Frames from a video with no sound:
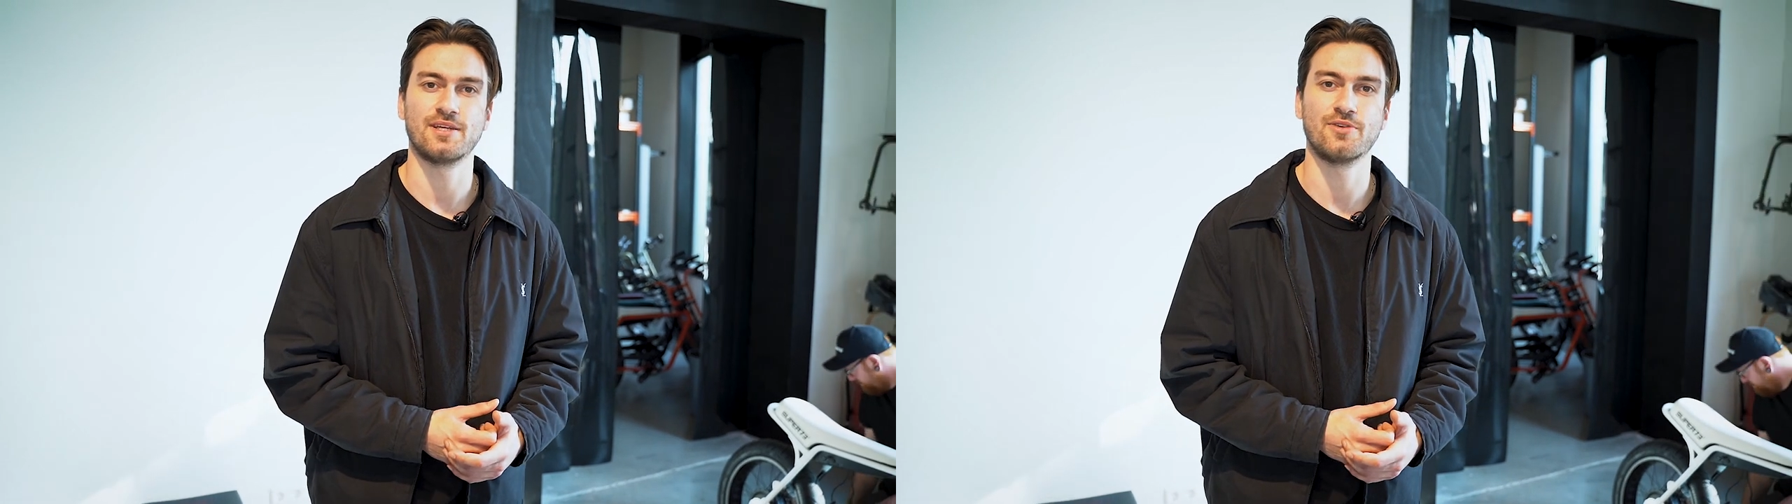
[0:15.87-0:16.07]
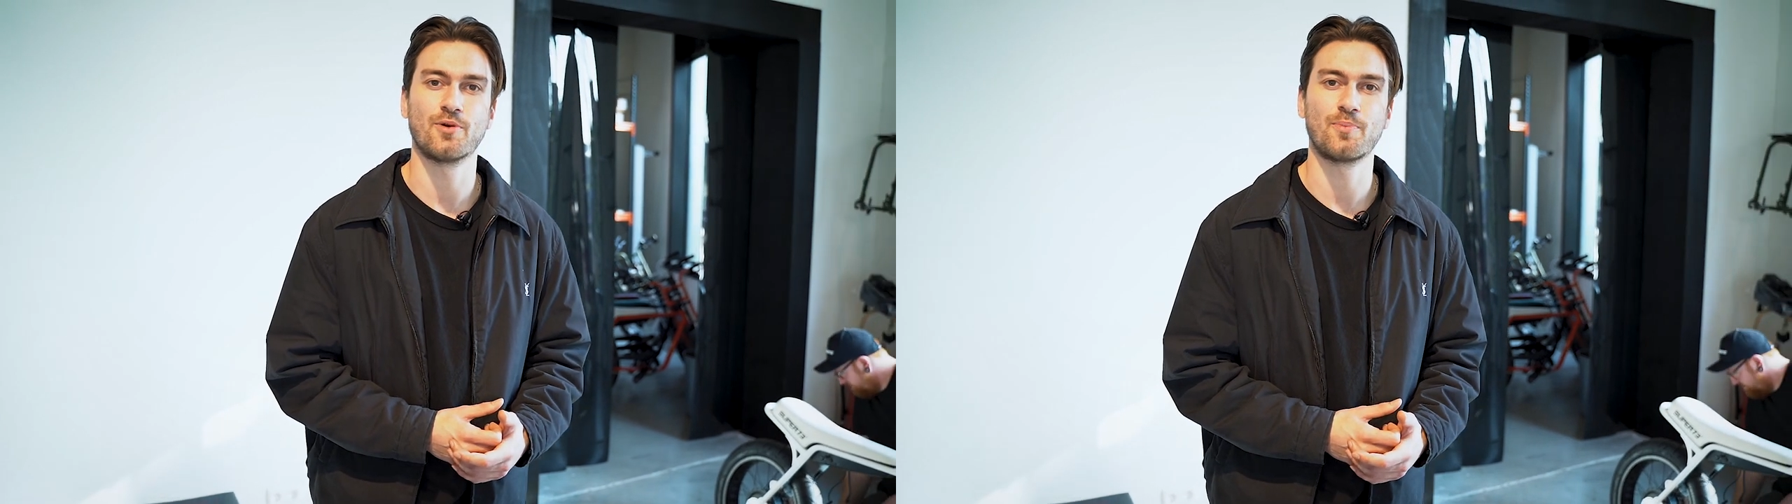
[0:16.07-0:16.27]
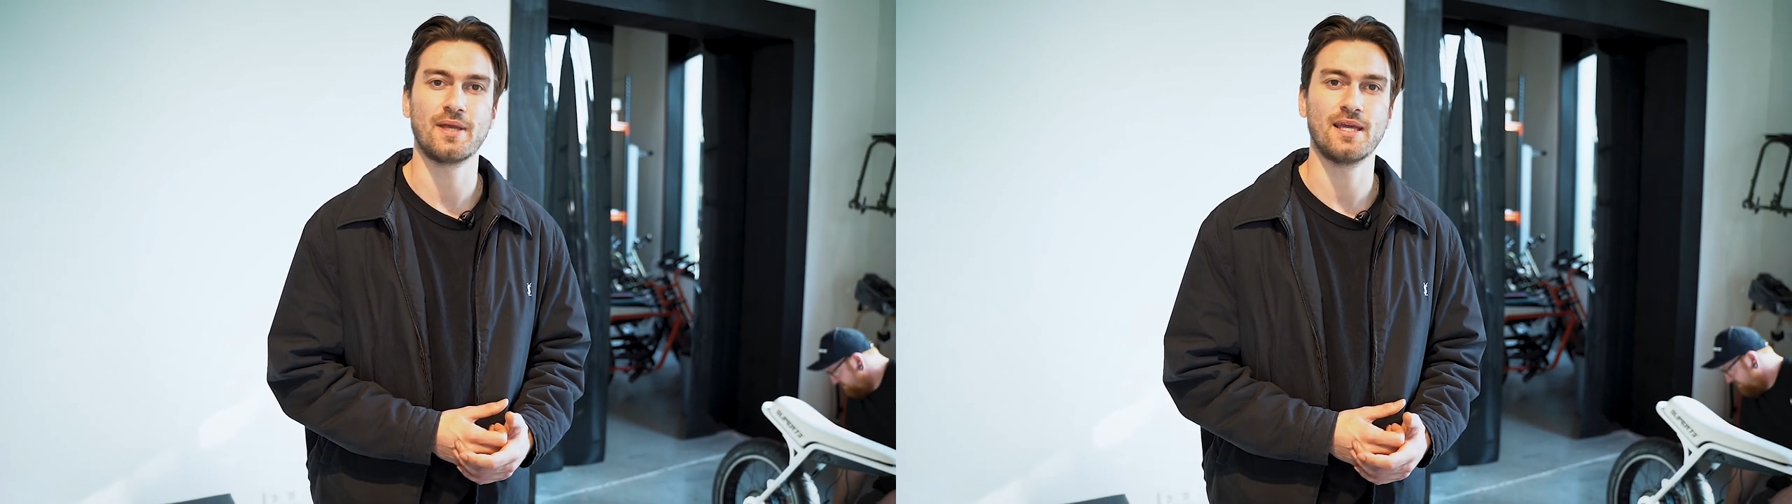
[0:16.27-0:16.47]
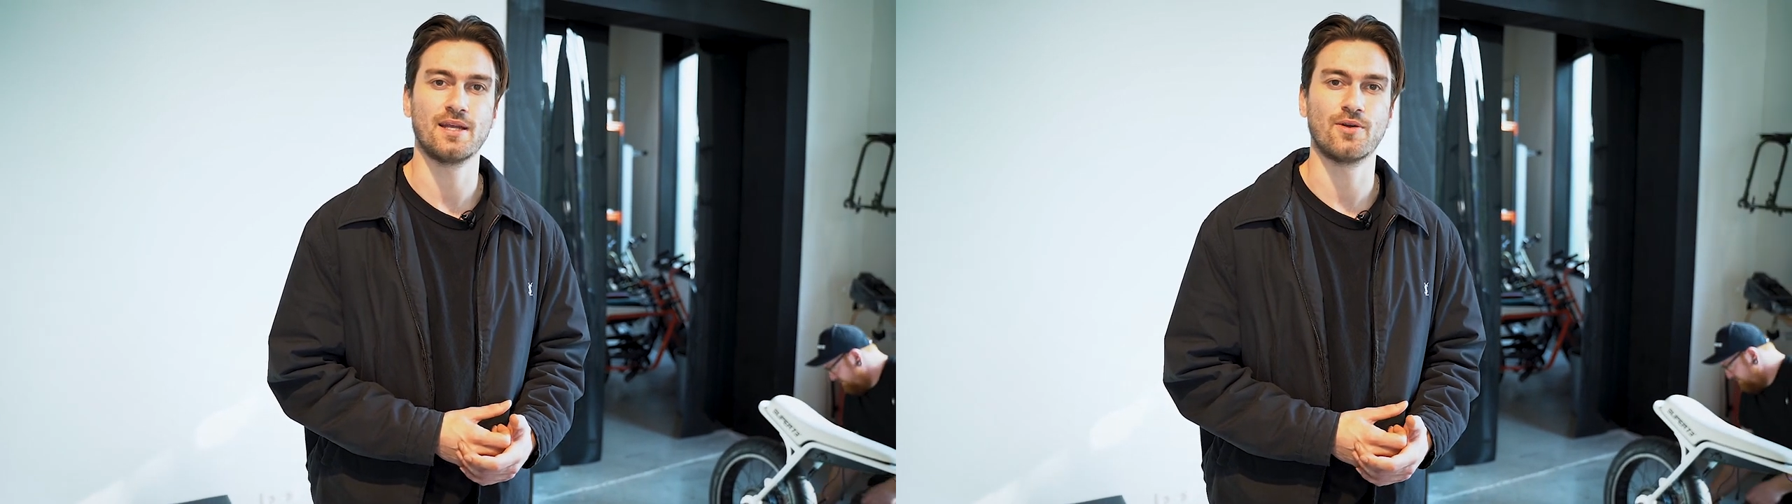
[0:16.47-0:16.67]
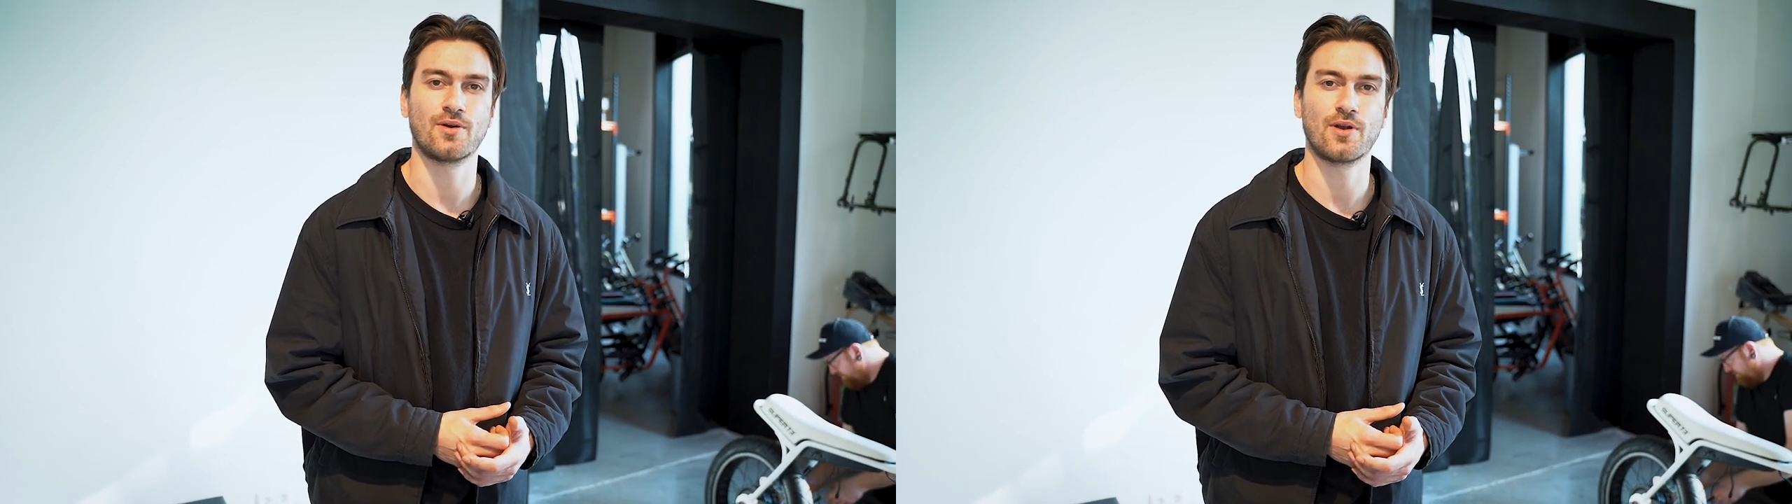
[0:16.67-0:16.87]

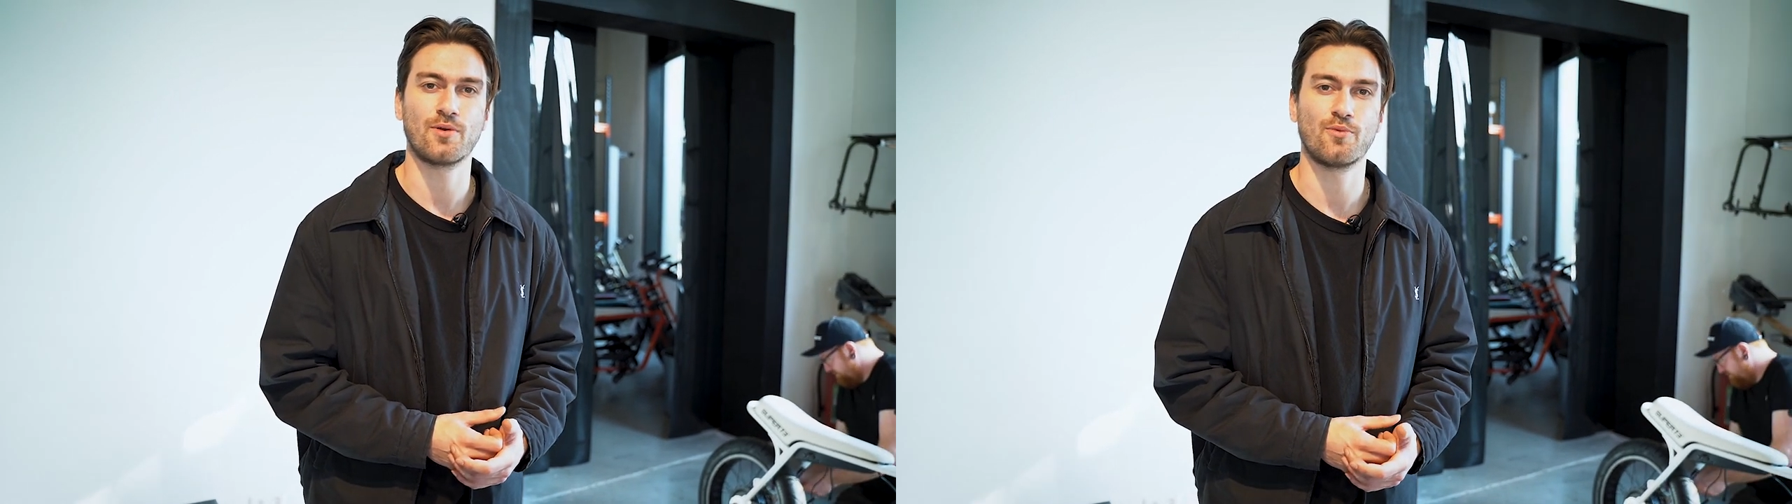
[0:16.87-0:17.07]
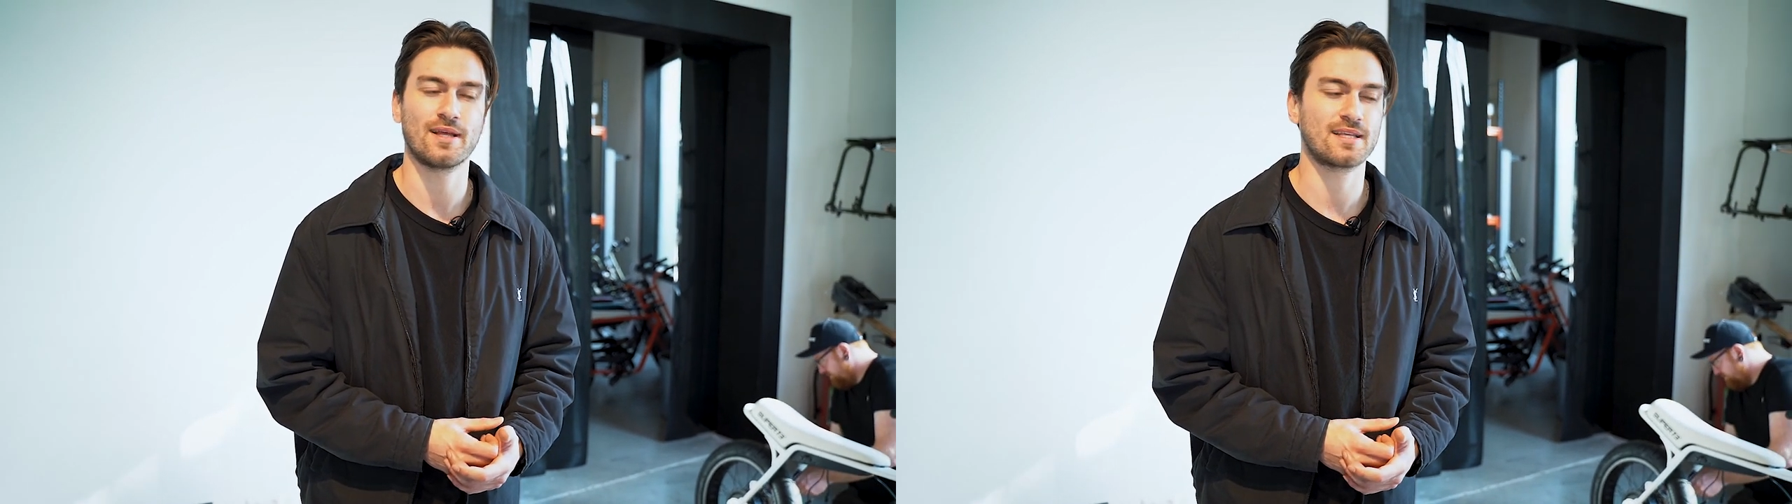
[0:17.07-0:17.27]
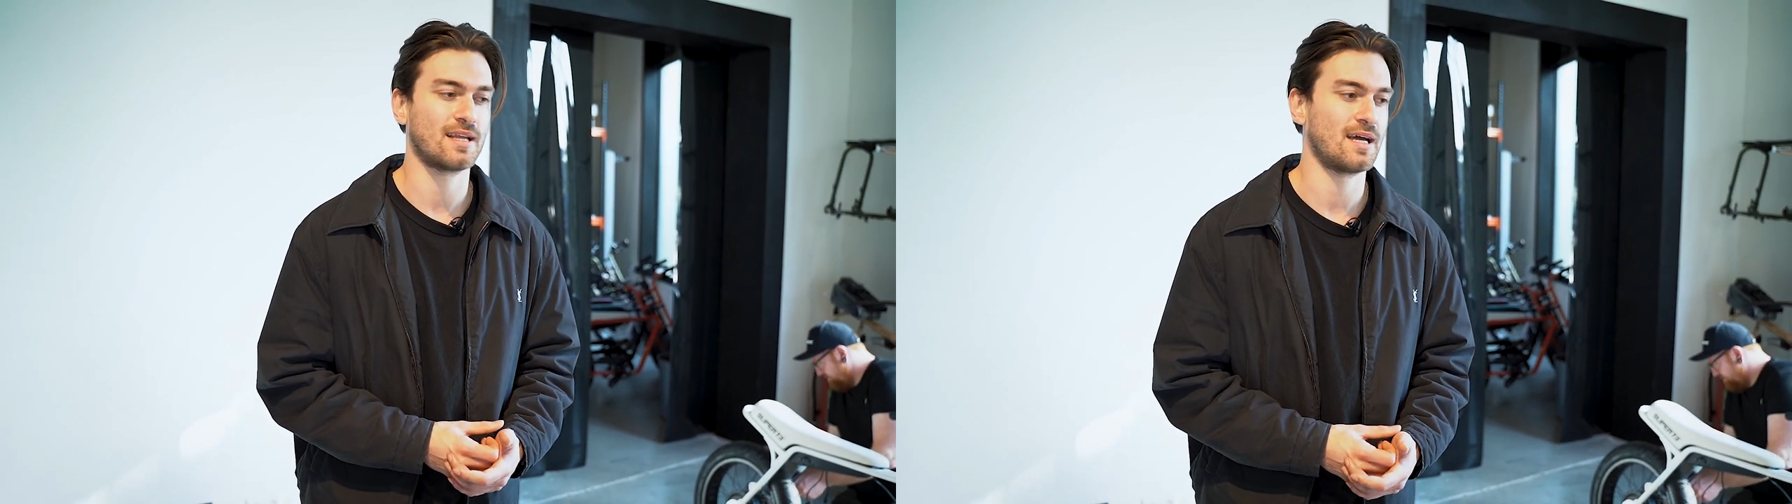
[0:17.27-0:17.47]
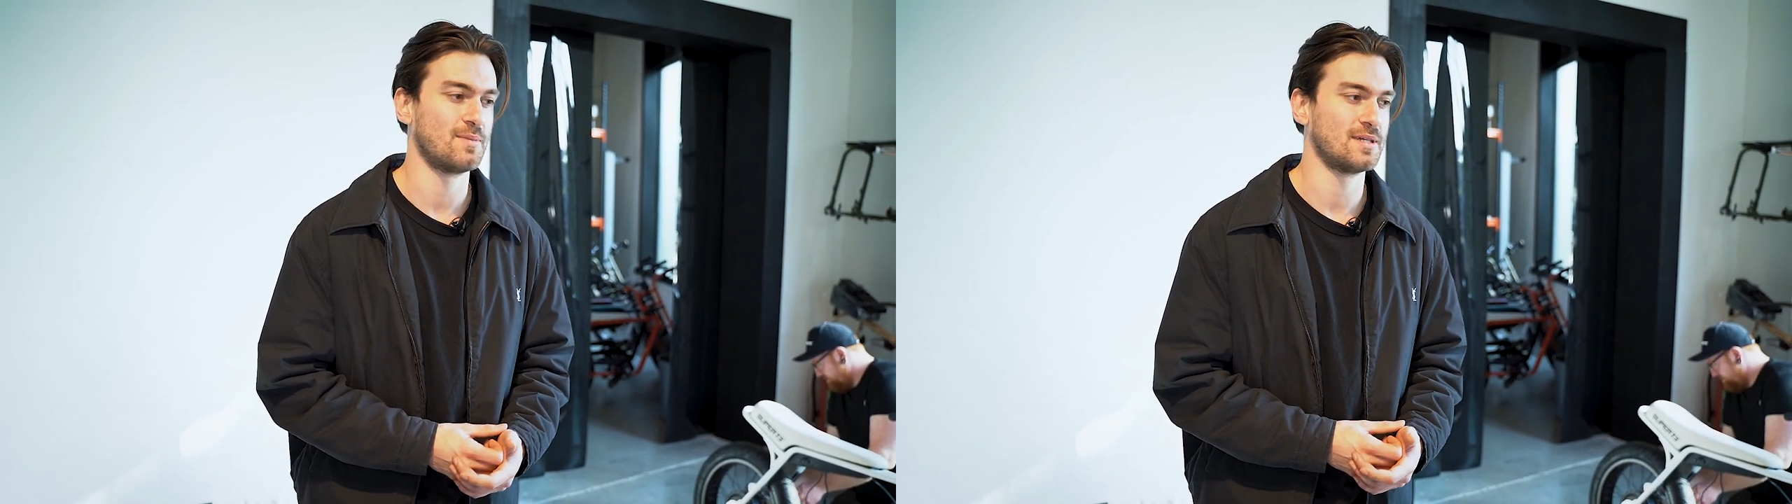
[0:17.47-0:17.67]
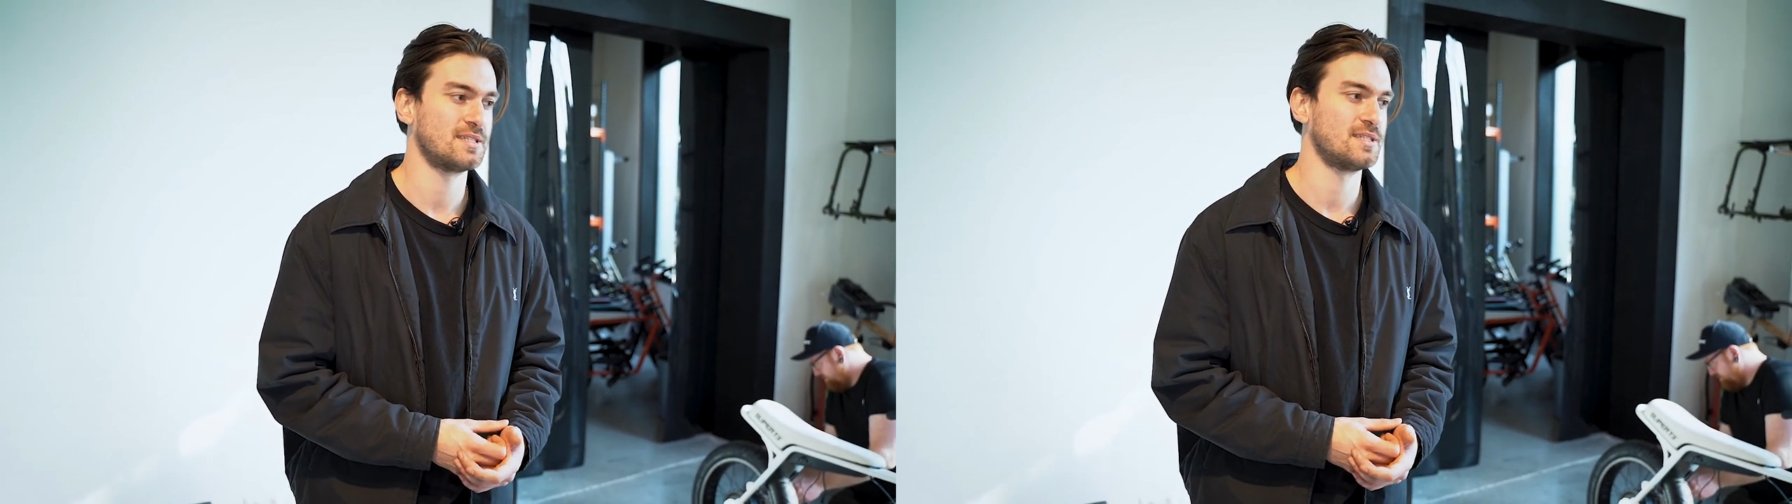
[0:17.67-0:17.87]
European or other wet
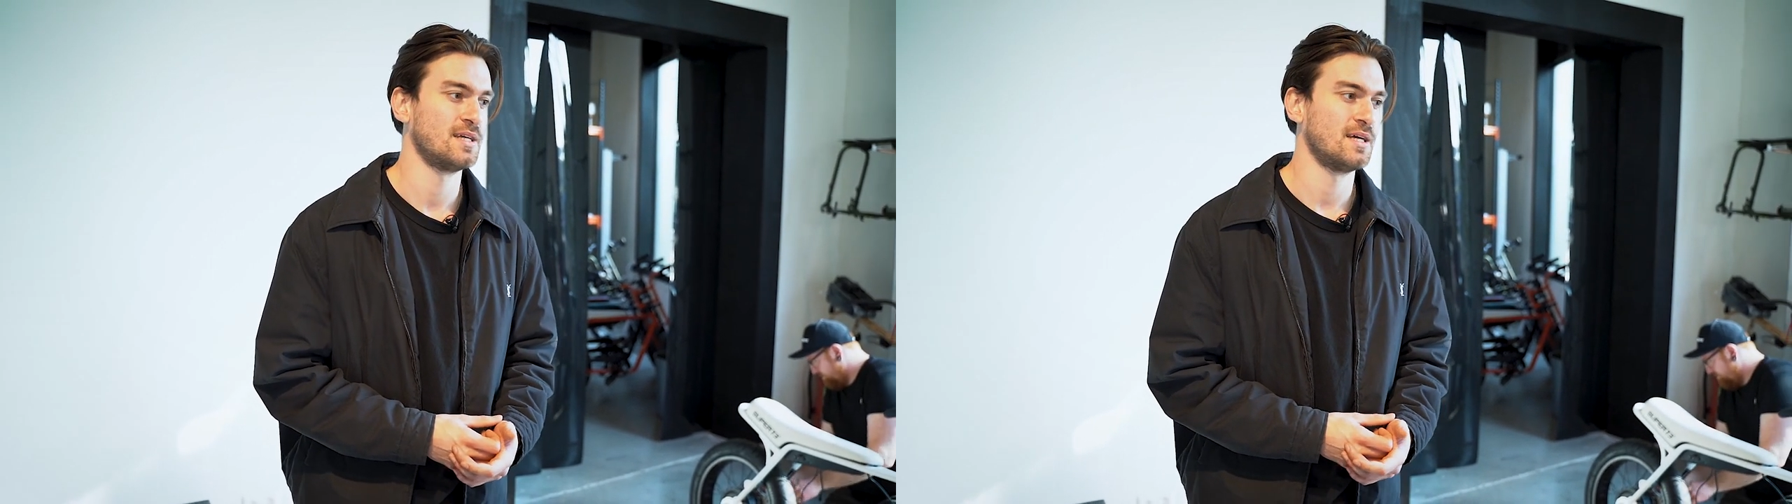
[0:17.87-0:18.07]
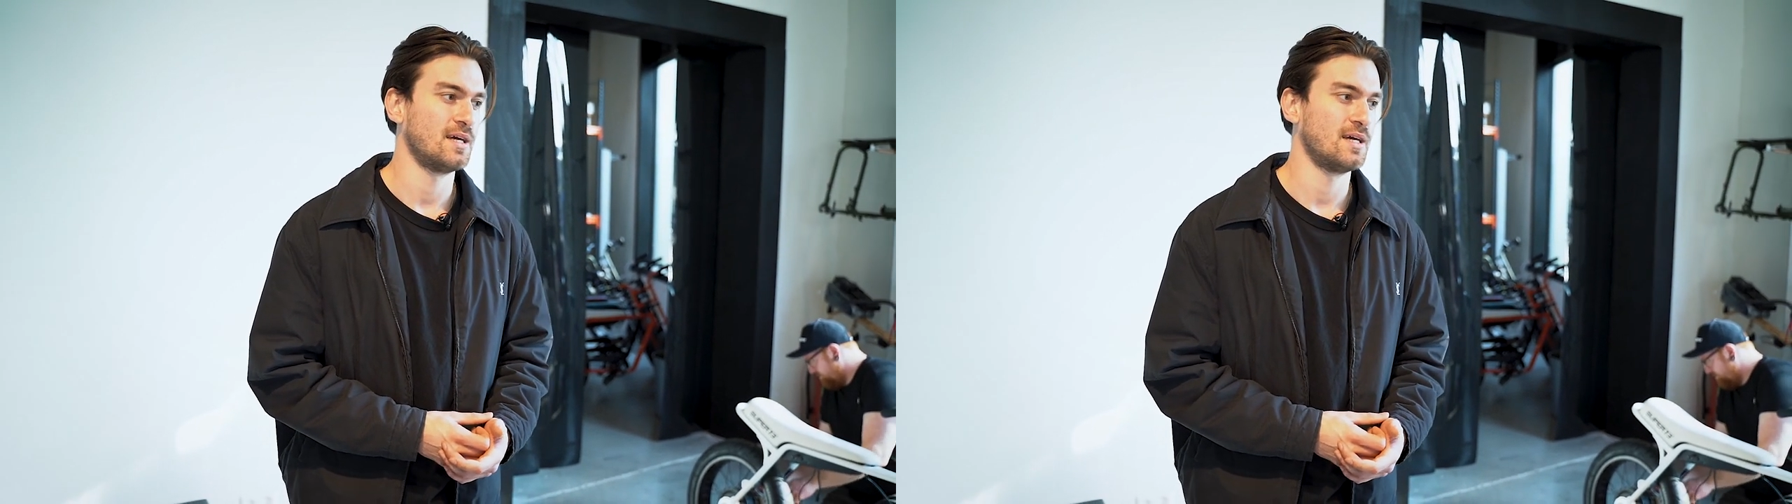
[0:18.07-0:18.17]
climates,